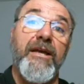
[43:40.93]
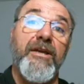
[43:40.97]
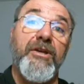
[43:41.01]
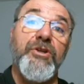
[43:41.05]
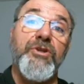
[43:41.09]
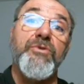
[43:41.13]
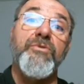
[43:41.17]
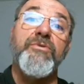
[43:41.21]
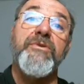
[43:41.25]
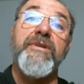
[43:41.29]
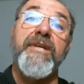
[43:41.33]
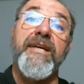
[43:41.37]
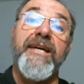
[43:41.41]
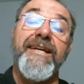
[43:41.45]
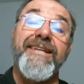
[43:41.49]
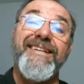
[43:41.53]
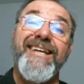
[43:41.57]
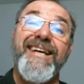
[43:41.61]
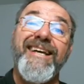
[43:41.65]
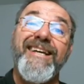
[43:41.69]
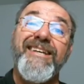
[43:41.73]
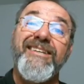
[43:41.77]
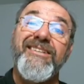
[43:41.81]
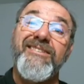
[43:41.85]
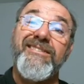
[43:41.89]
you get
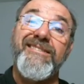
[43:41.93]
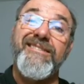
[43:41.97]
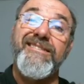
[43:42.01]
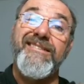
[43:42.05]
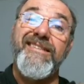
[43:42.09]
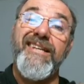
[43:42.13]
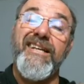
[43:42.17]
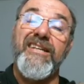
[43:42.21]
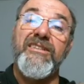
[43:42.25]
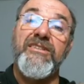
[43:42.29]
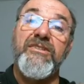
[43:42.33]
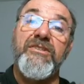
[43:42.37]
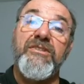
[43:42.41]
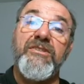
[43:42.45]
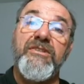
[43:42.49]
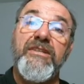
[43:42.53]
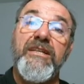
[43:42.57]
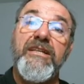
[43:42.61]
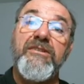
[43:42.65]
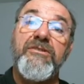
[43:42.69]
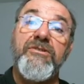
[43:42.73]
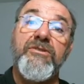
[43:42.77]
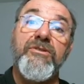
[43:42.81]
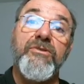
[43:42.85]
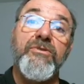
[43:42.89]

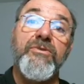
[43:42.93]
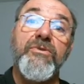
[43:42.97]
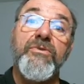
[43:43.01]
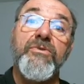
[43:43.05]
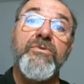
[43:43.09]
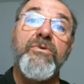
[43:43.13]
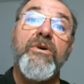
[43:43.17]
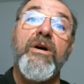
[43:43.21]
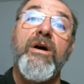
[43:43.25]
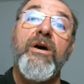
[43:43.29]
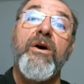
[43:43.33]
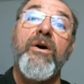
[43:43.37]
62